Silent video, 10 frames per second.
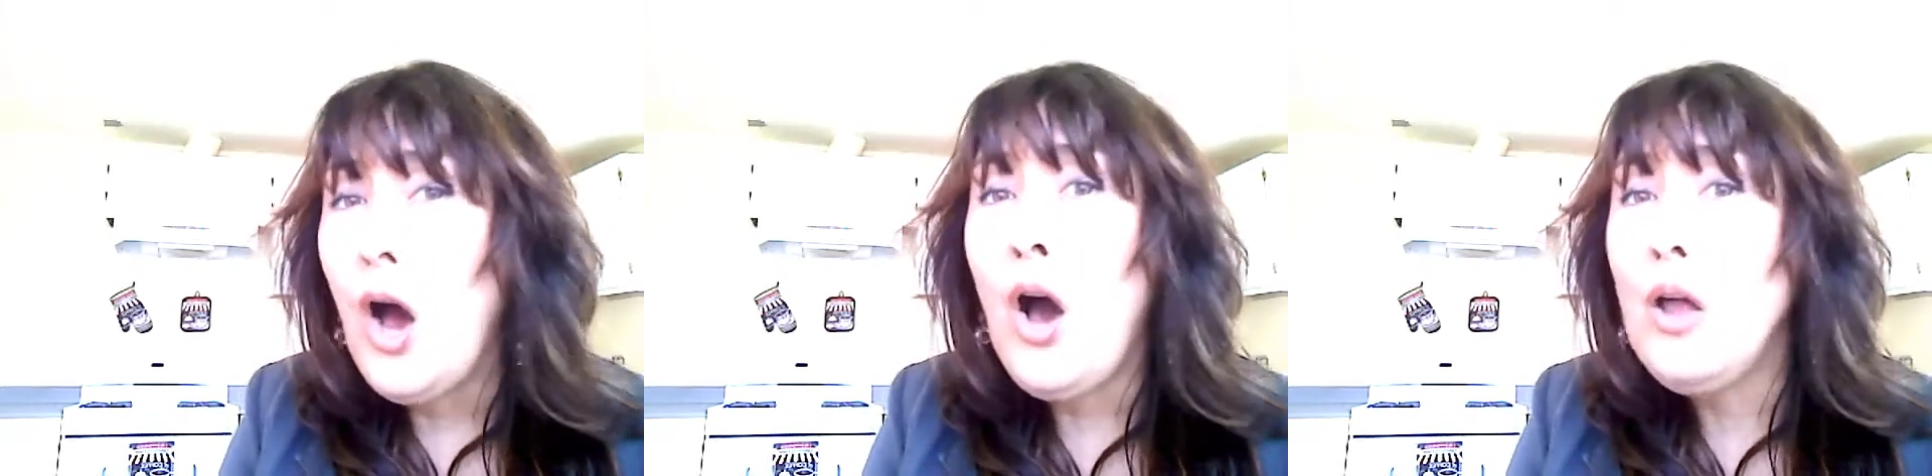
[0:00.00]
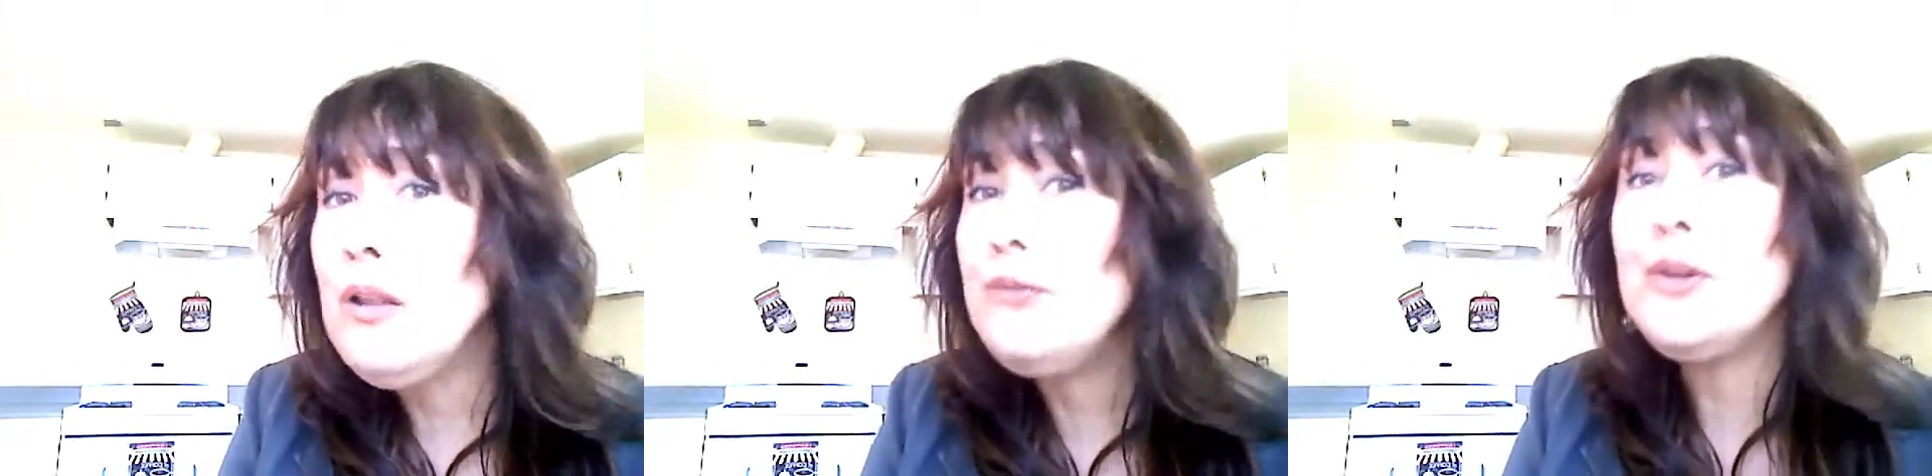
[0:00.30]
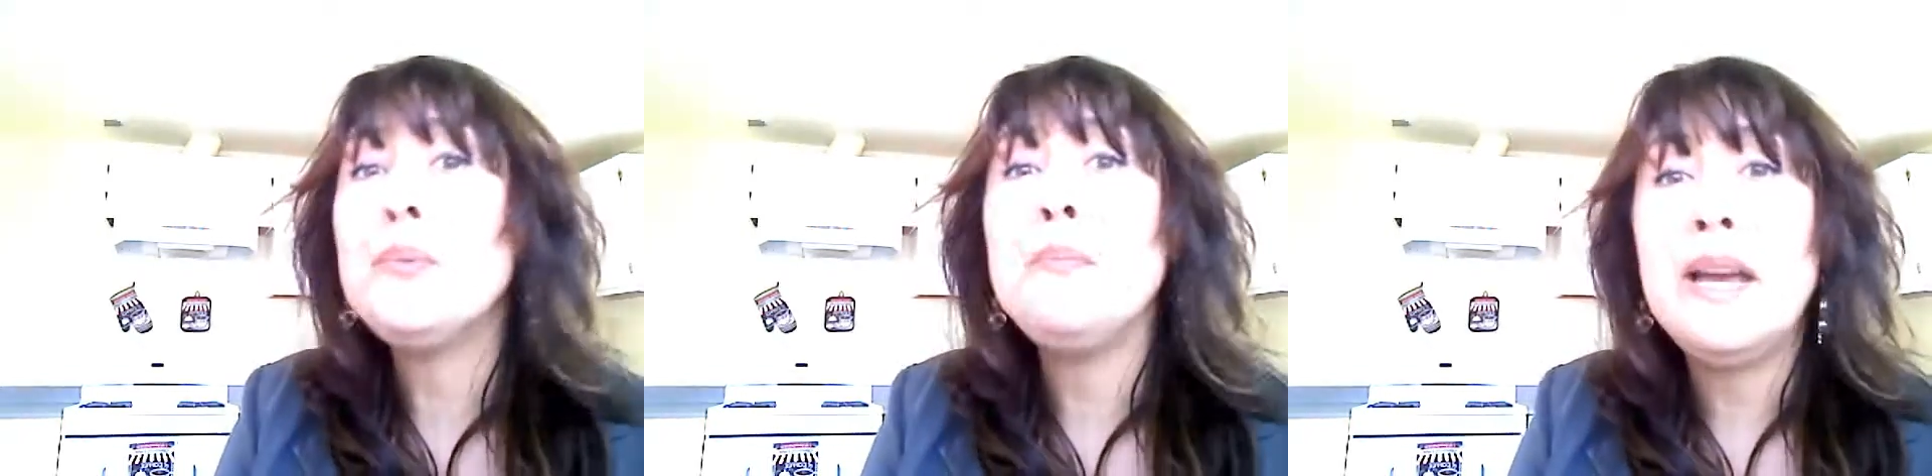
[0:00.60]
All of
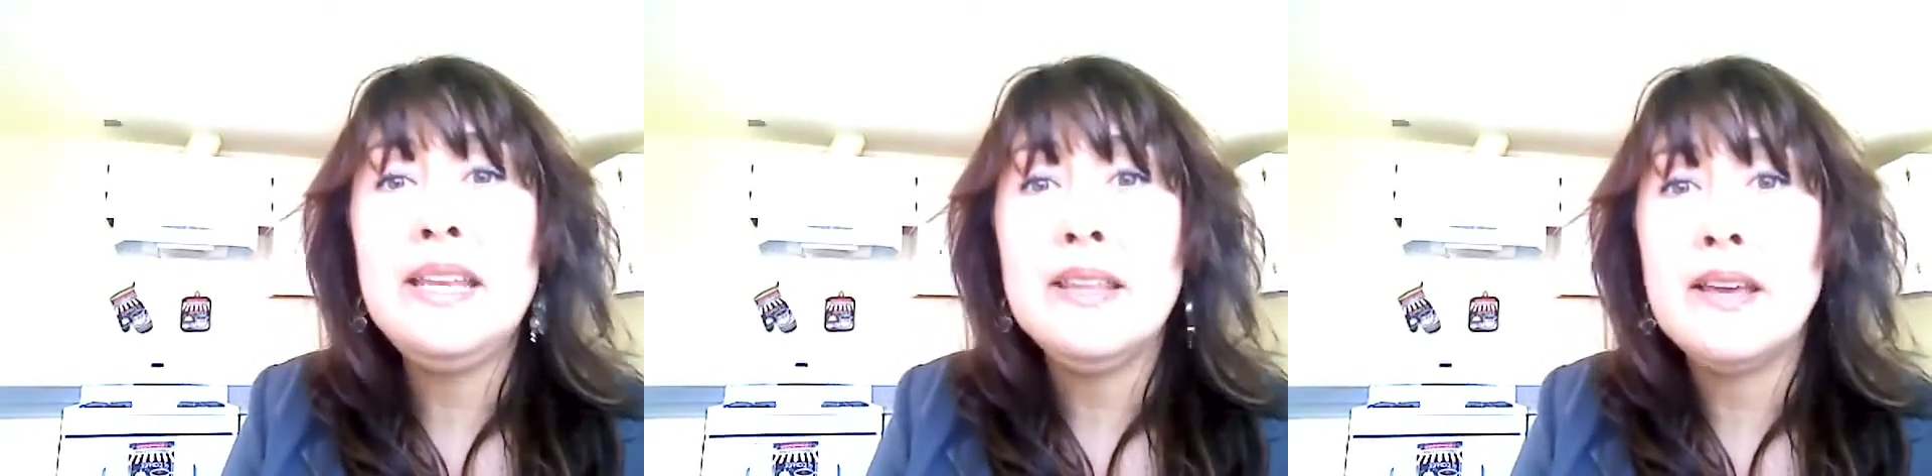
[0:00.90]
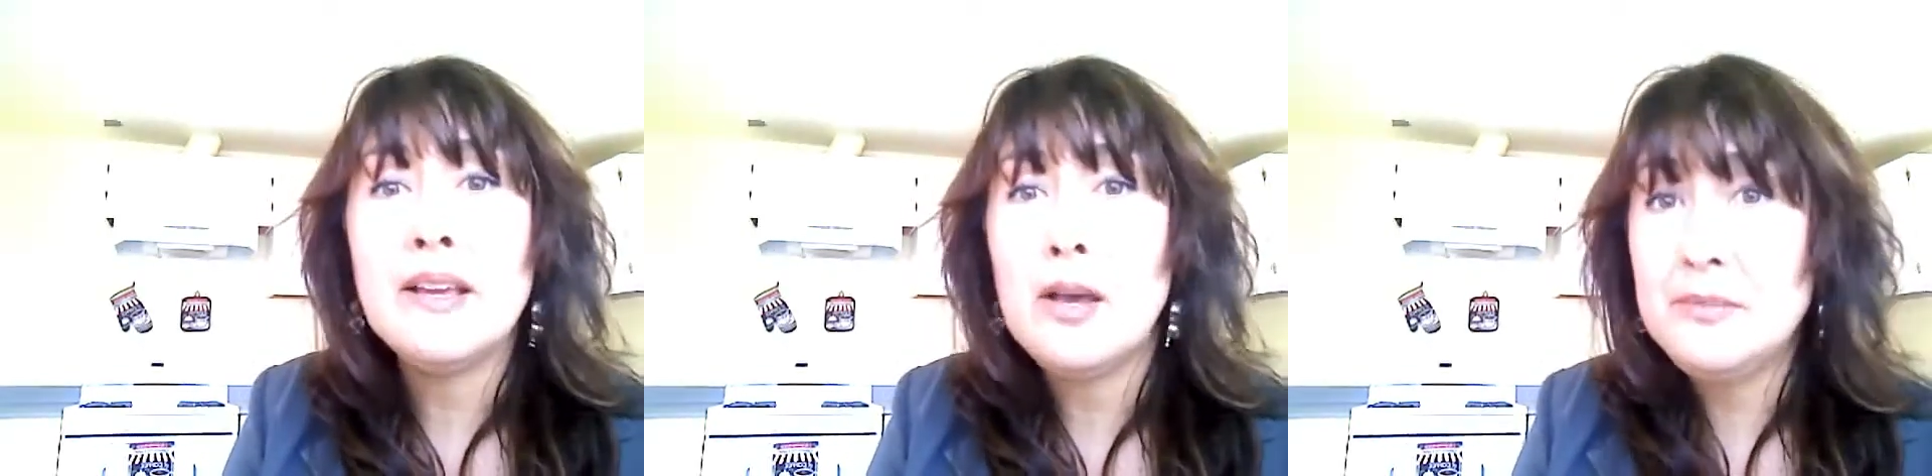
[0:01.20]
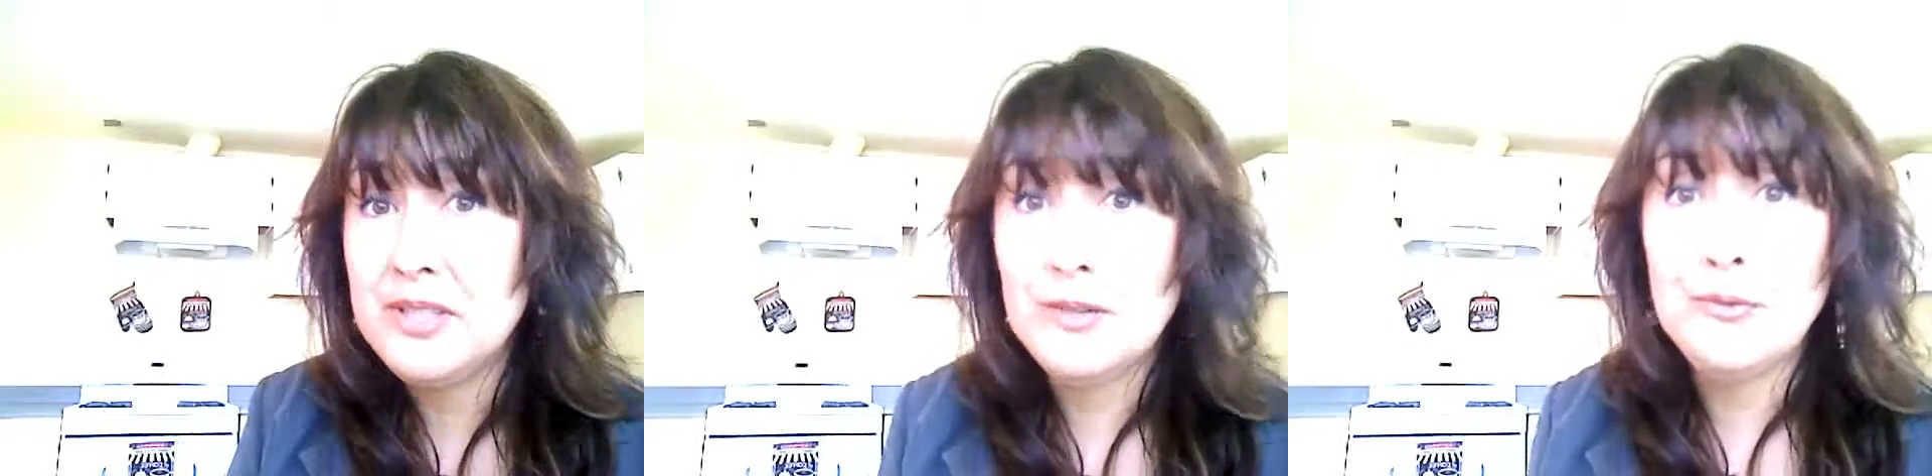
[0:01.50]
your money that
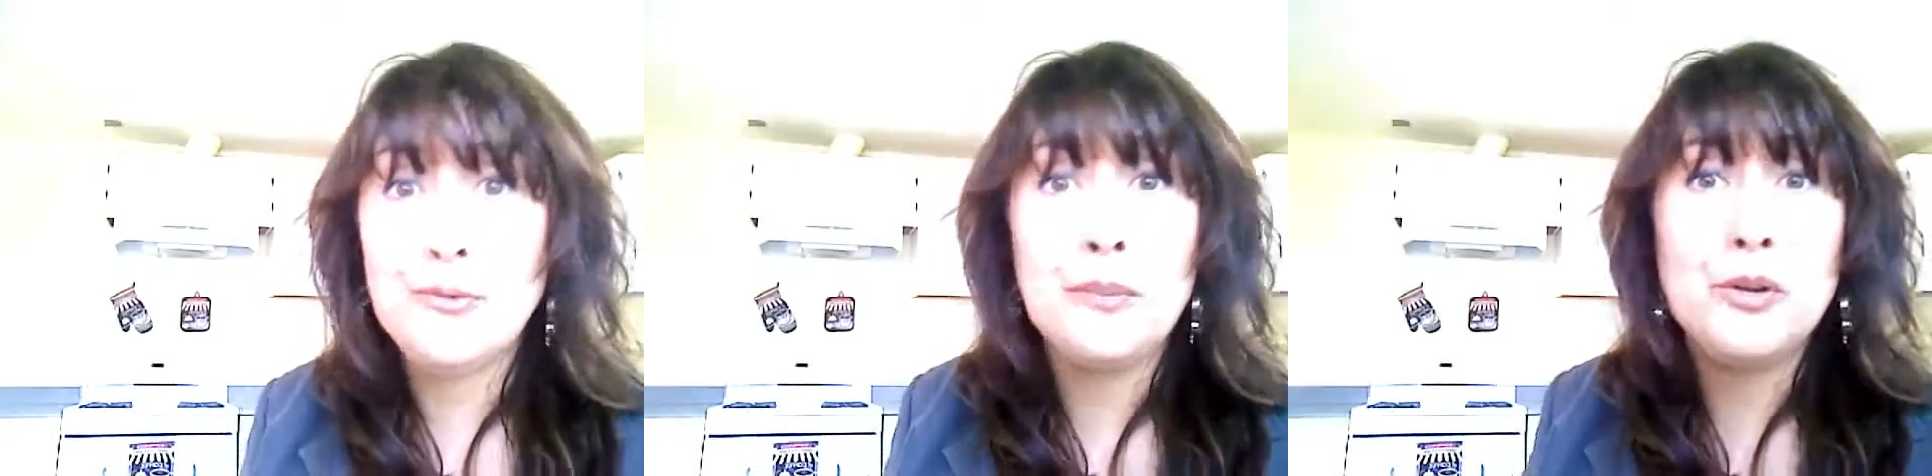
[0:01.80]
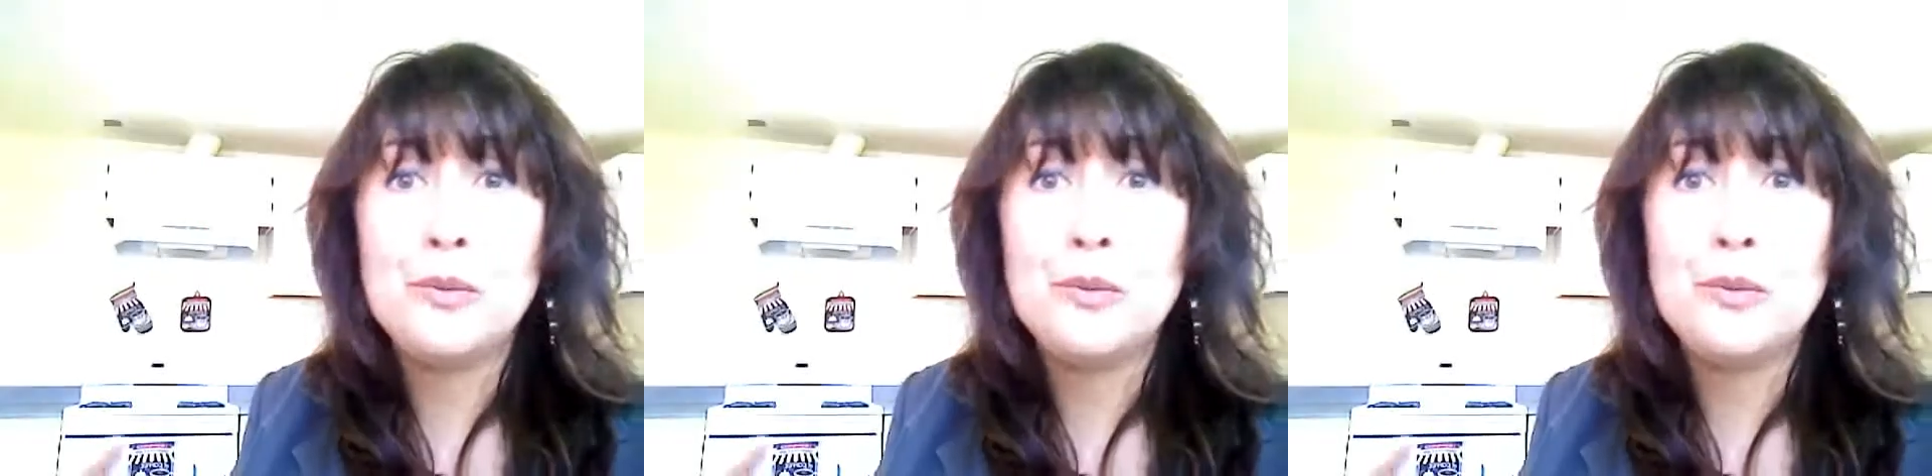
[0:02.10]
comes in from